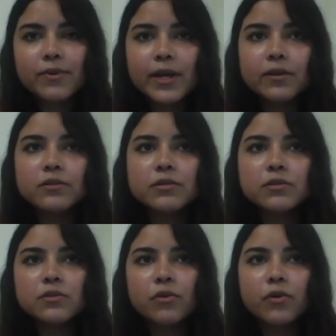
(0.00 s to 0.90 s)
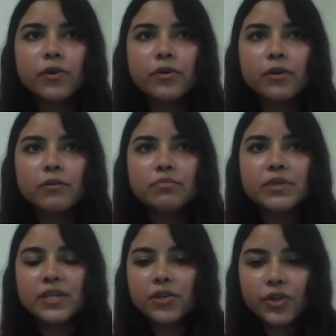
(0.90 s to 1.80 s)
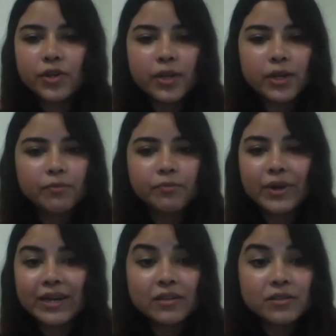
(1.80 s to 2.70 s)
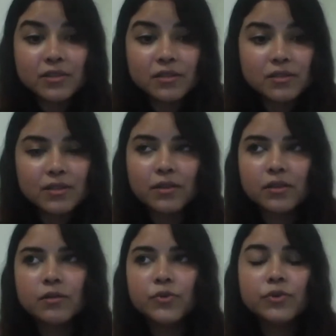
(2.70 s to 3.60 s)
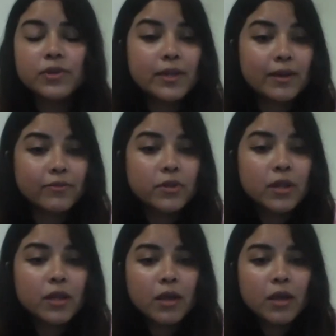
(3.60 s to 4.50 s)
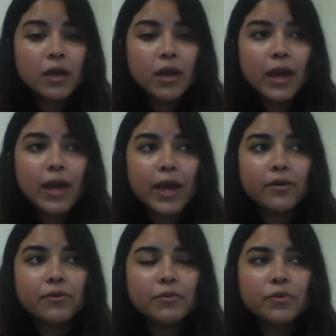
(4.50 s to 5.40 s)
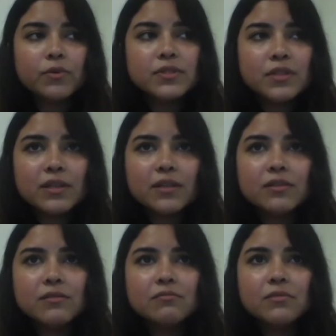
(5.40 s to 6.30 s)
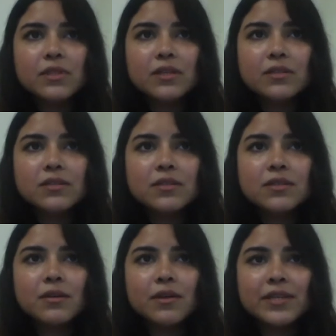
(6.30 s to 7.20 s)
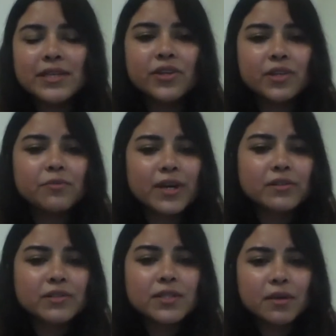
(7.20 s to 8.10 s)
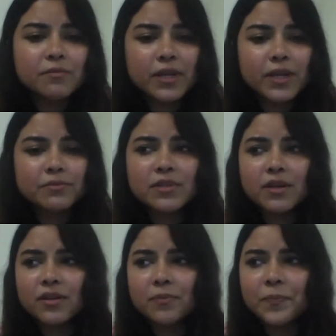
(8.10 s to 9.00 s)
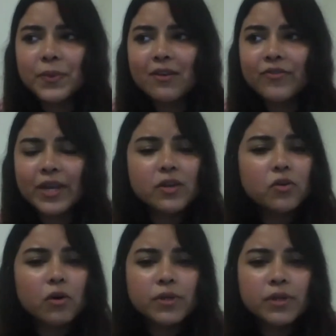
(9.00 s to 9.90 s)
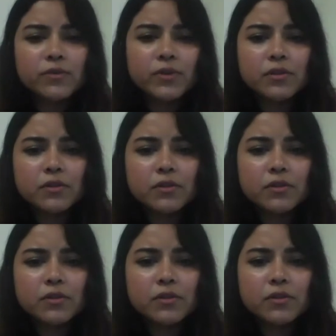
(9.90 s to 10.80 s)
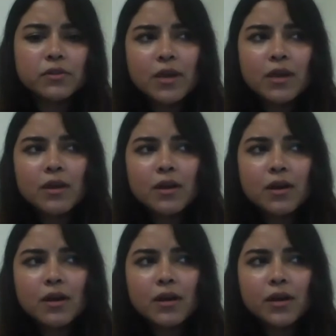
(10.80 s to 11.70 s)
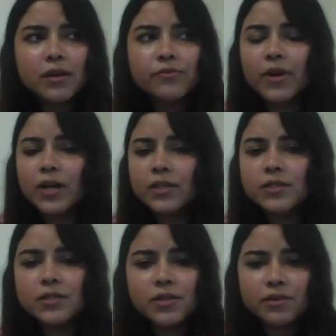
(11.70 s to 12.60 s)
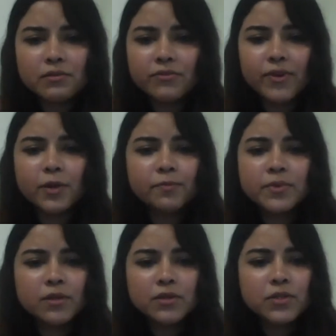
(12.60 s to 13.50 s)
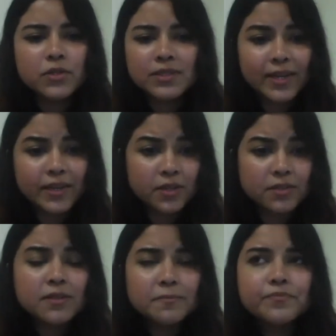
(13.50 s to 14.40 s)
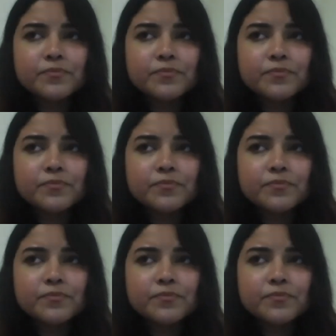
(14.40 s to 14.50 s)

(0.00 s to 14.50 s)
violence or degrading practices at the community level. And you will see that these degrading practices sometimes are very common, even in the most advanced and developed societies.